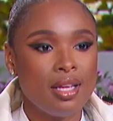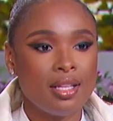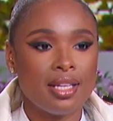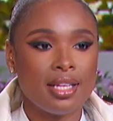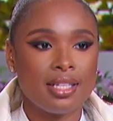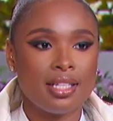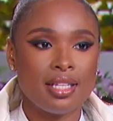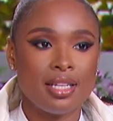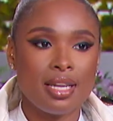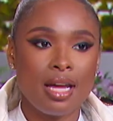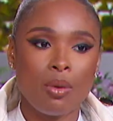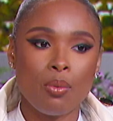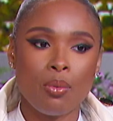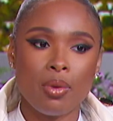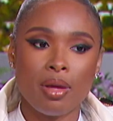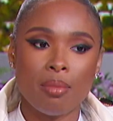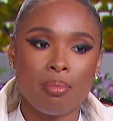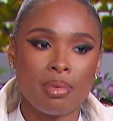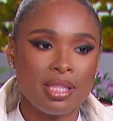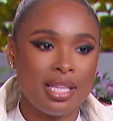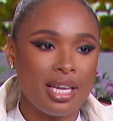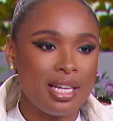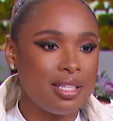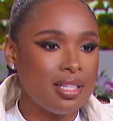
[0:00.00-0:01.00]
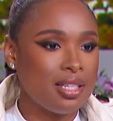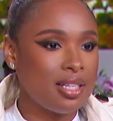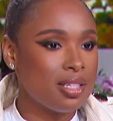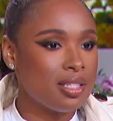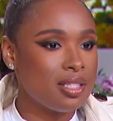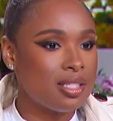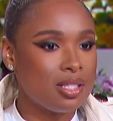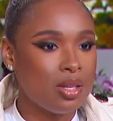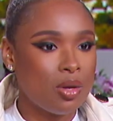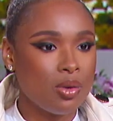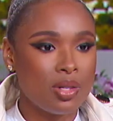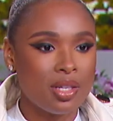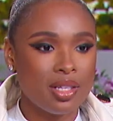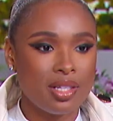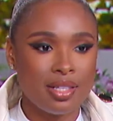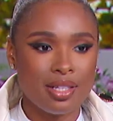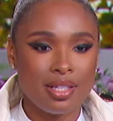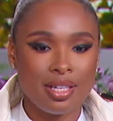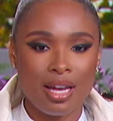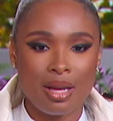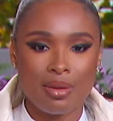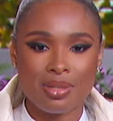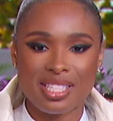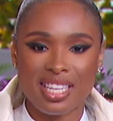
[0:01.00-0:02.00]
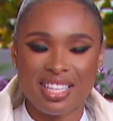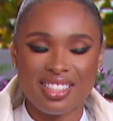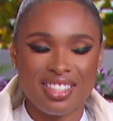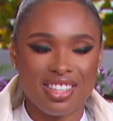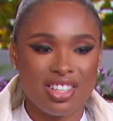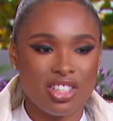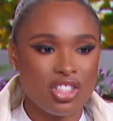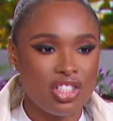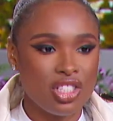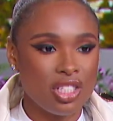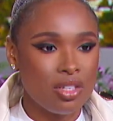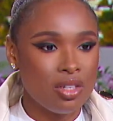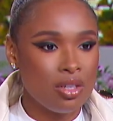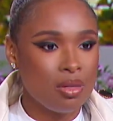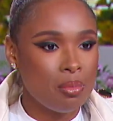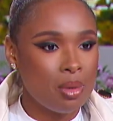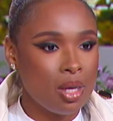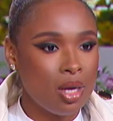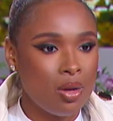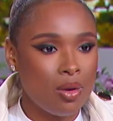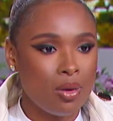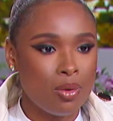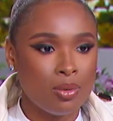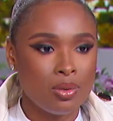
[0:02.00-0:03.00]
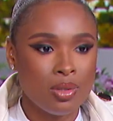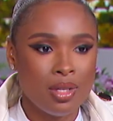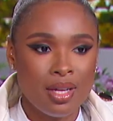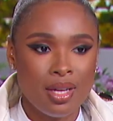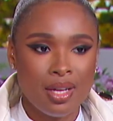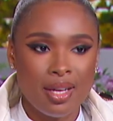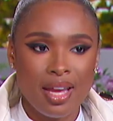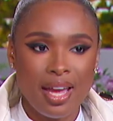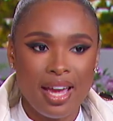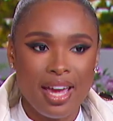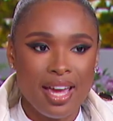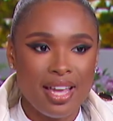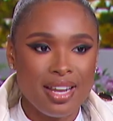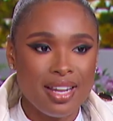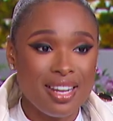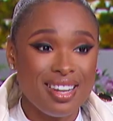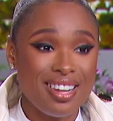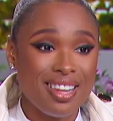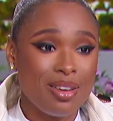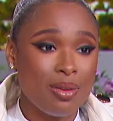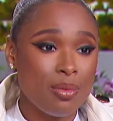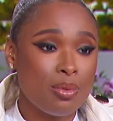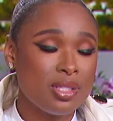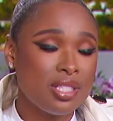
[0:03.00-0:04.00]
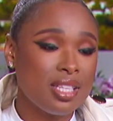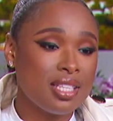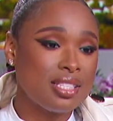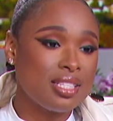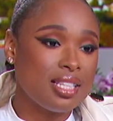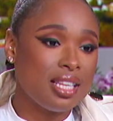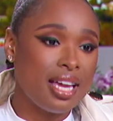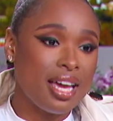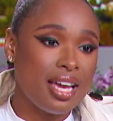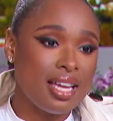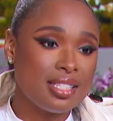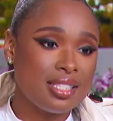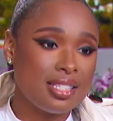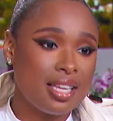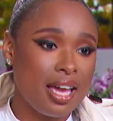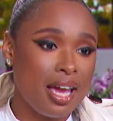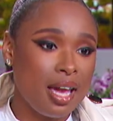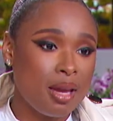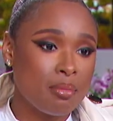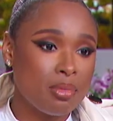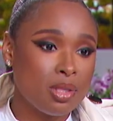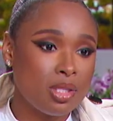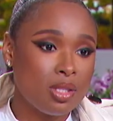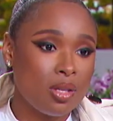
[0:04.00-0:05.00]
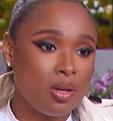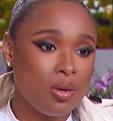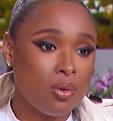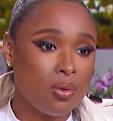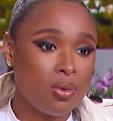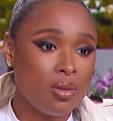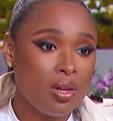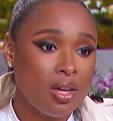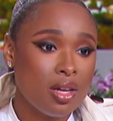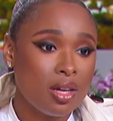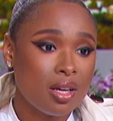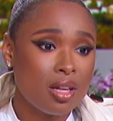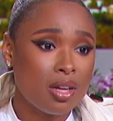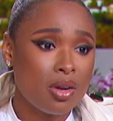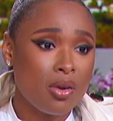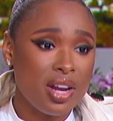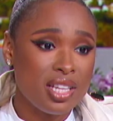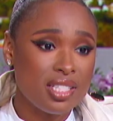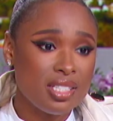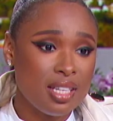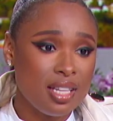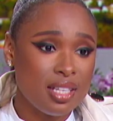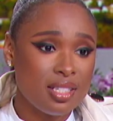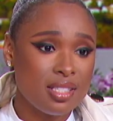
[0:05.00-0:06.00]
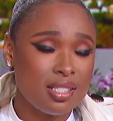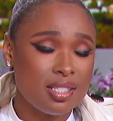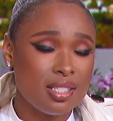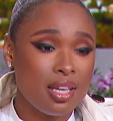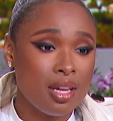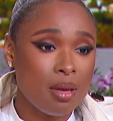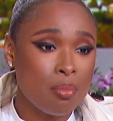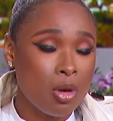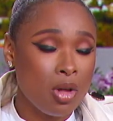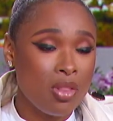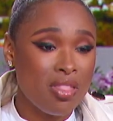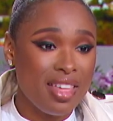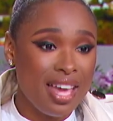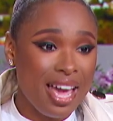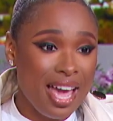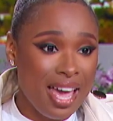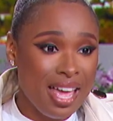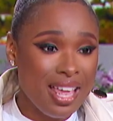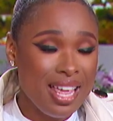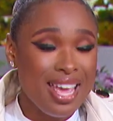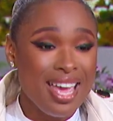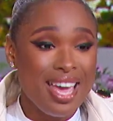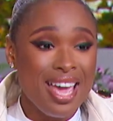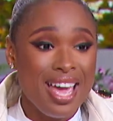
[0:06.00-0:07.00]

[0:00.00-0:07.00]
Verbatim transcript: They did not win, but they did so good. I was out there cheering him on, and it was his last game, so congratulations to him on that.